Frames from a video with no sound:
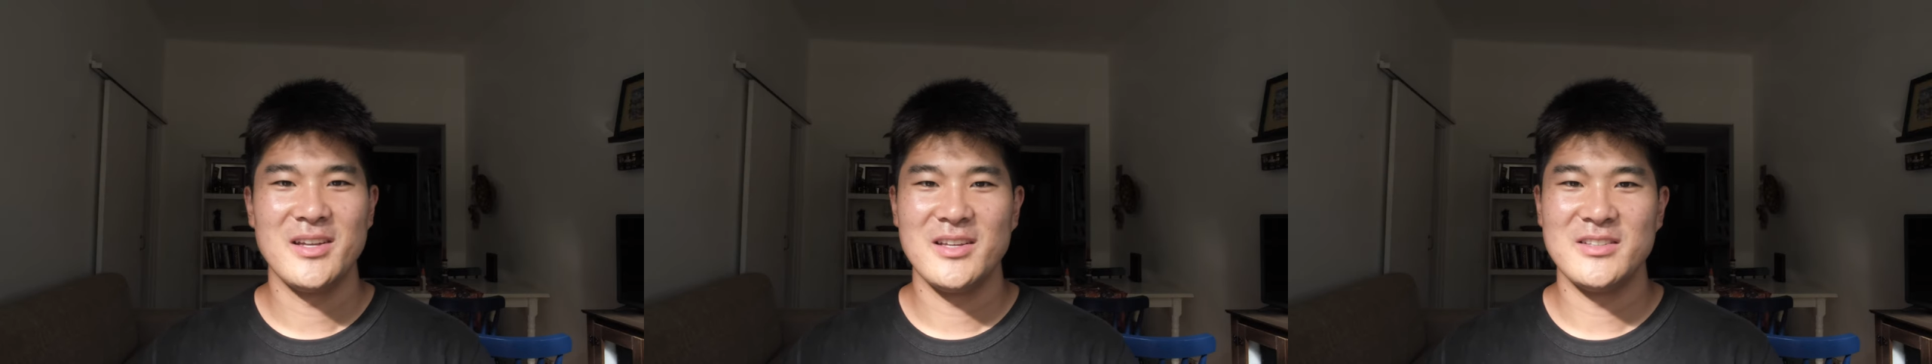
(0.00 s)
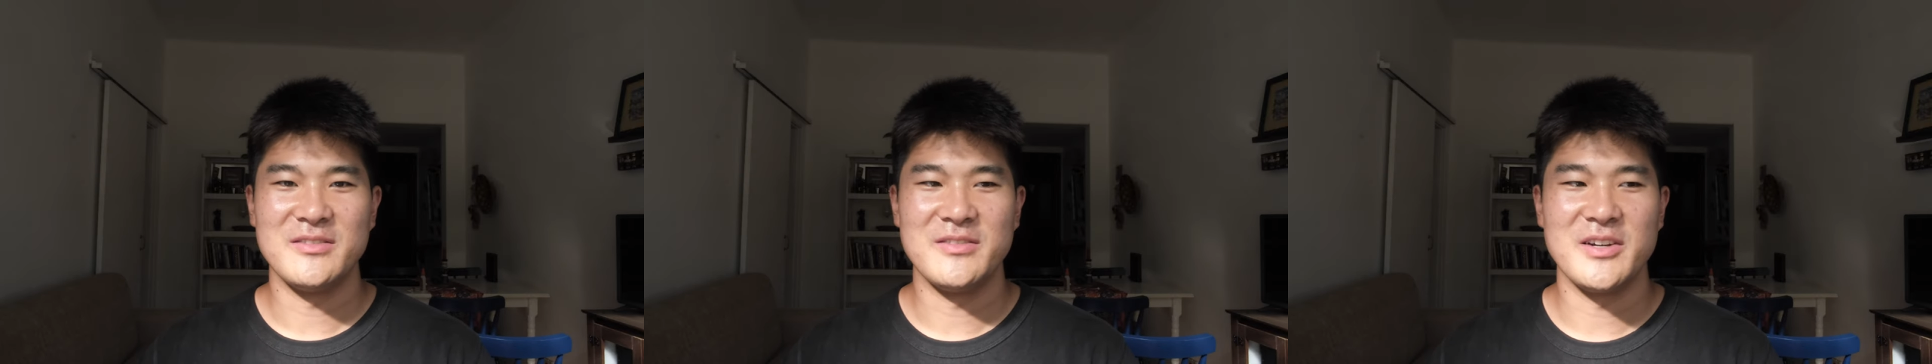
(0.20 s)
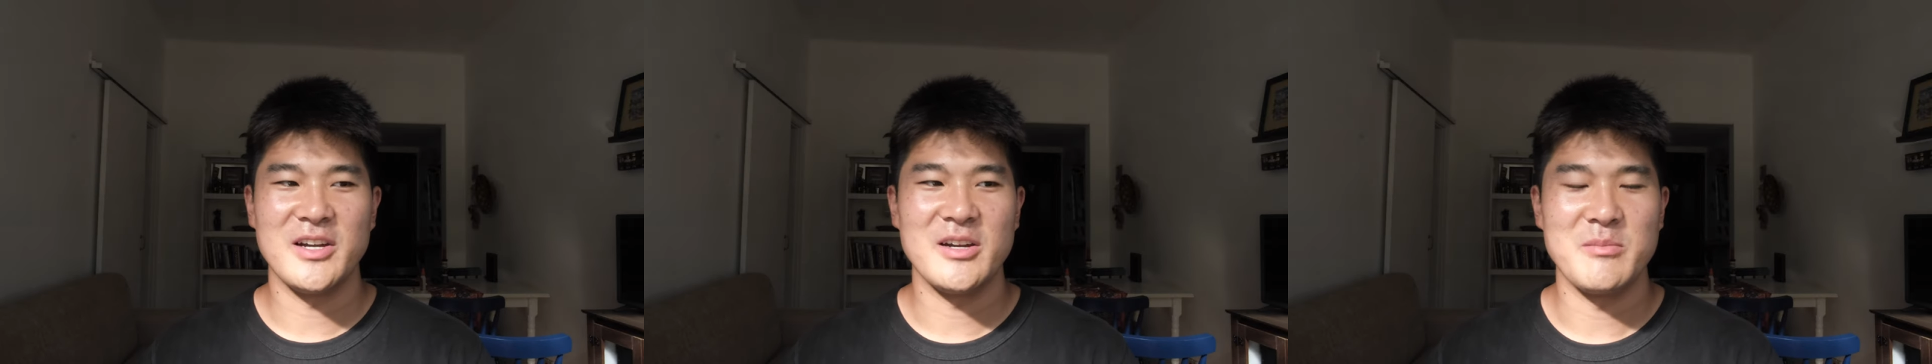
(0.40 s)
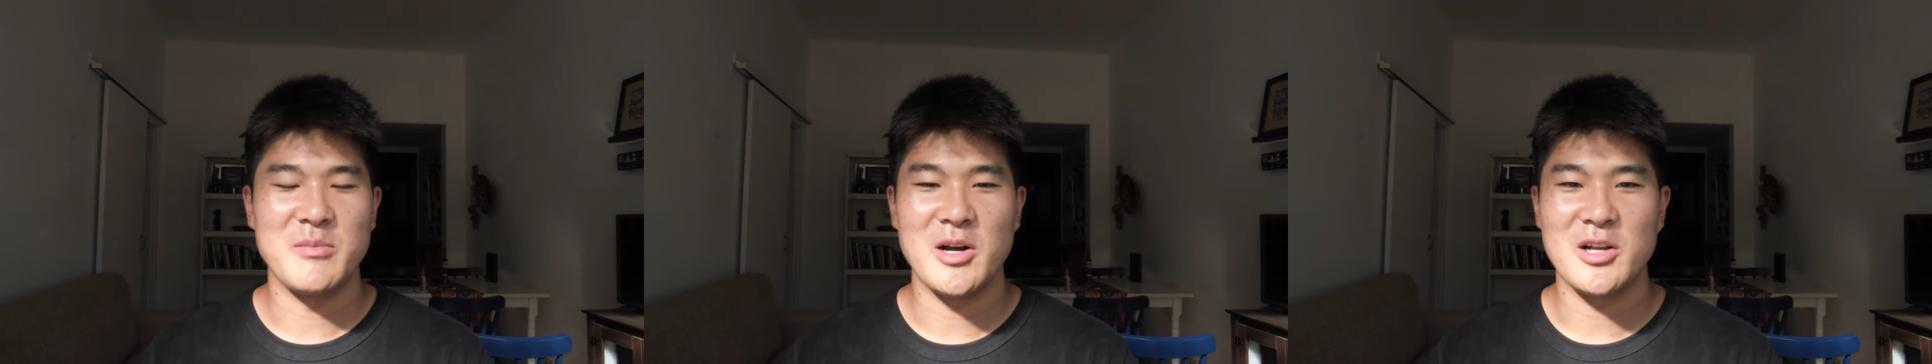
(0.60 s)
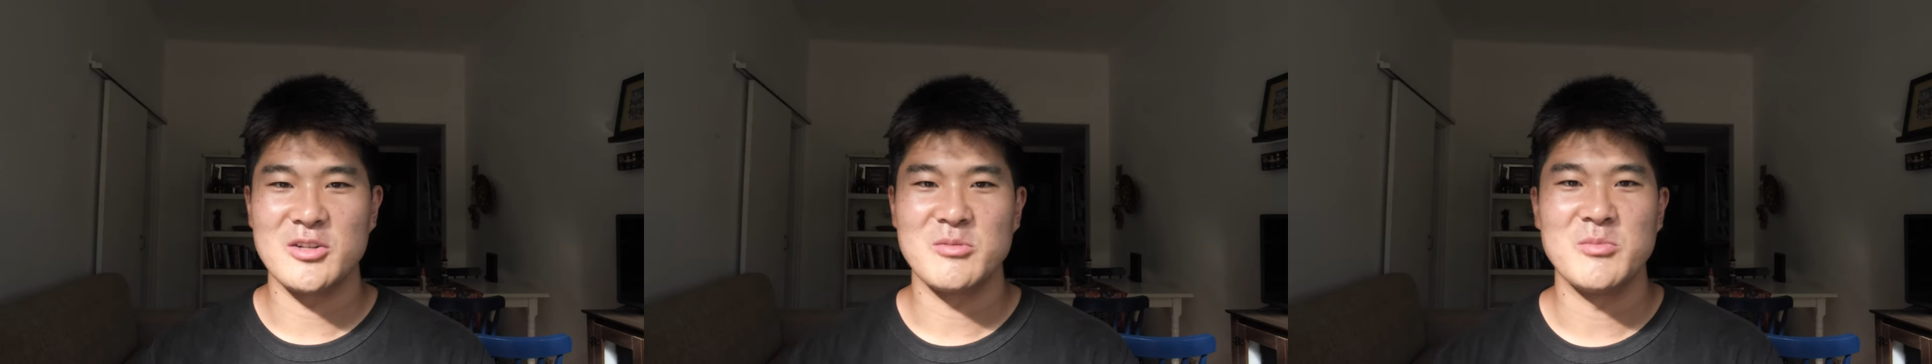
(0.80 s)
it's a very
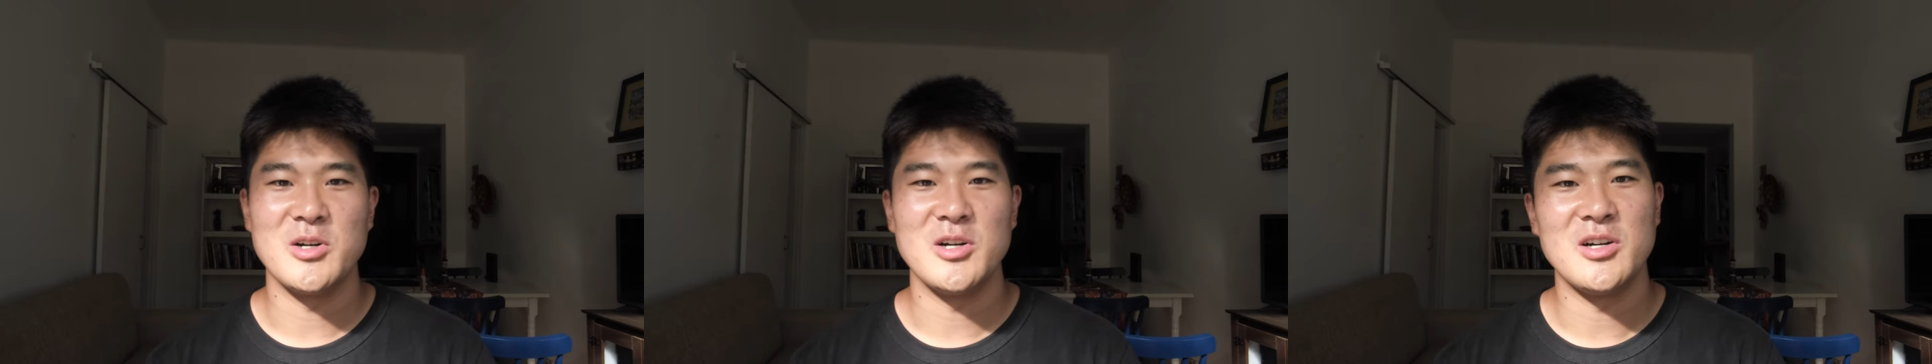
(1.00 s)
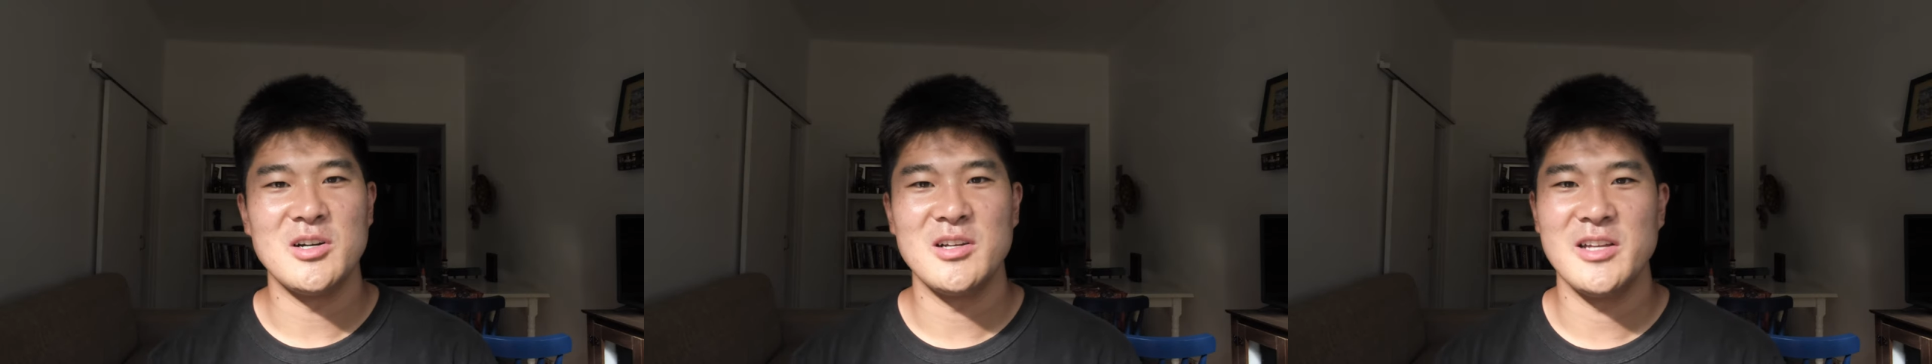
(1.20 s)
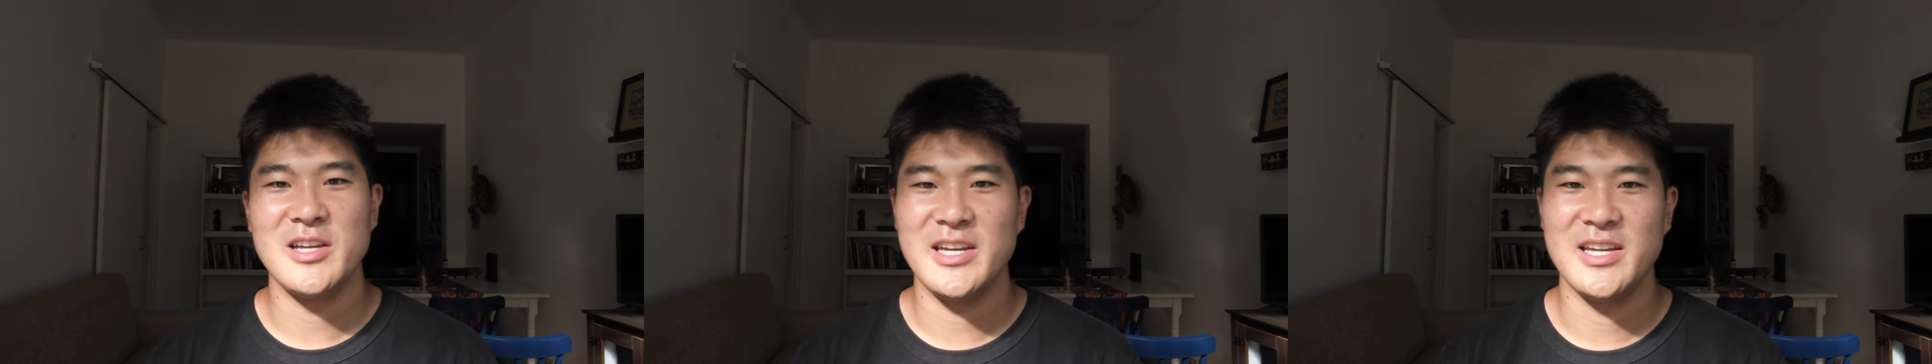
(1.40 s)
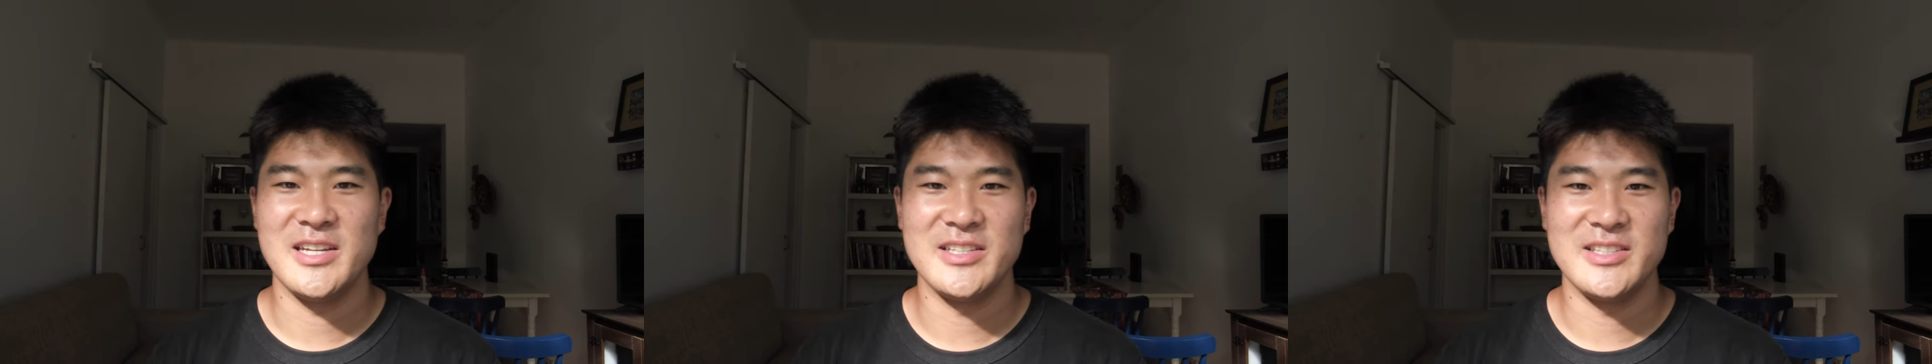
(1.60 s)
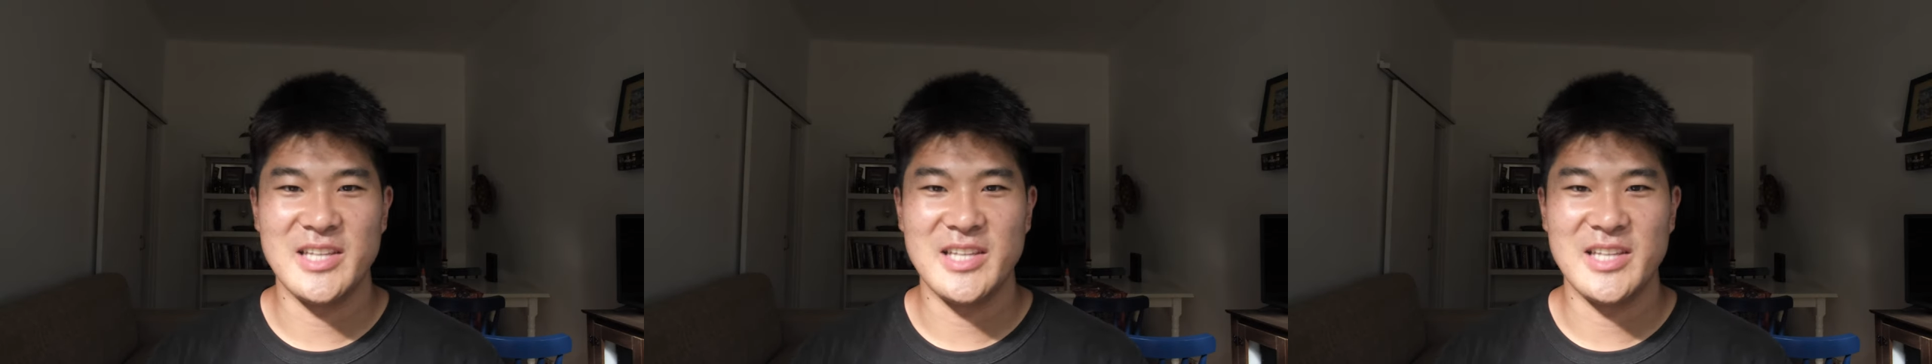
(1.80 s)
modern mall, and